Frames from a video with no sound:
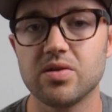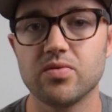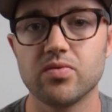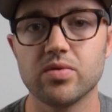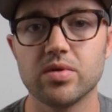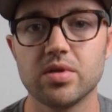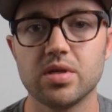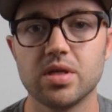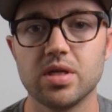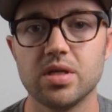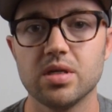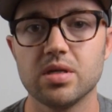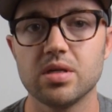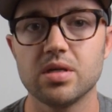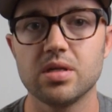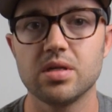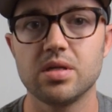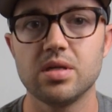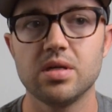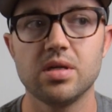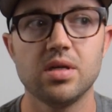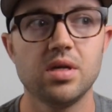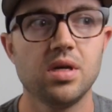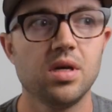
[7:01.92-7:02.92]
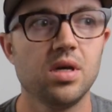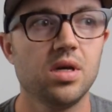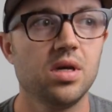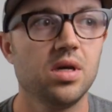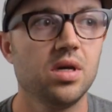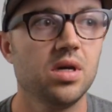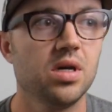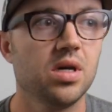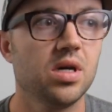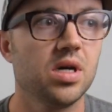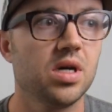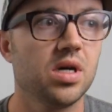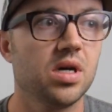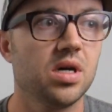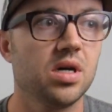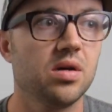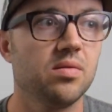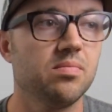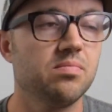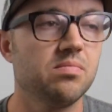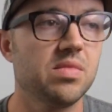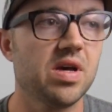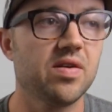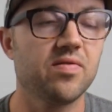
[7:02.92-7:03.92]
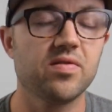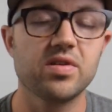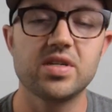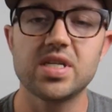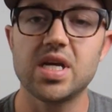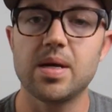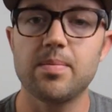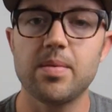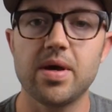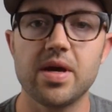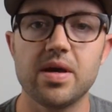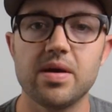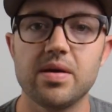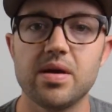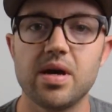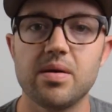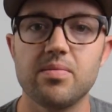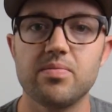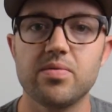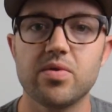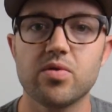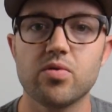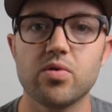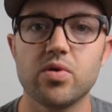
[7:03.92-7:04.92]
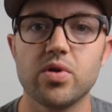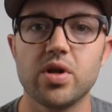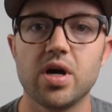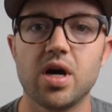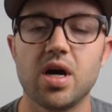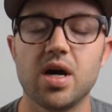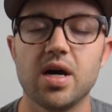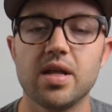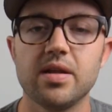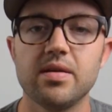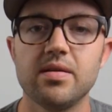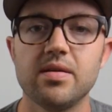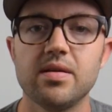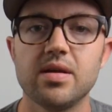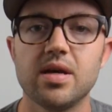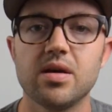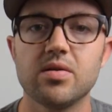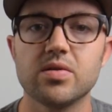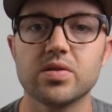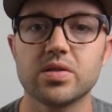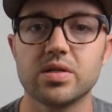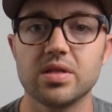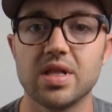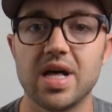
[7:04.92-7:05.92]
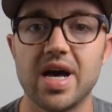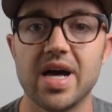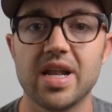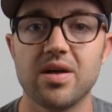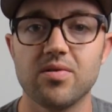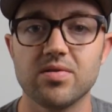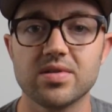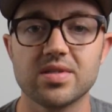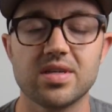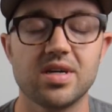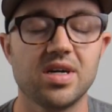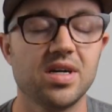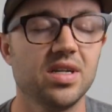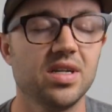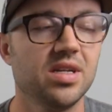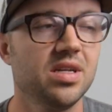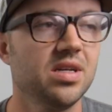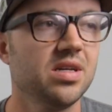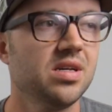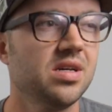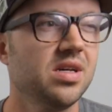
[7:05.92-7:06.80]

really good every time I threw it on. I was glad it was on.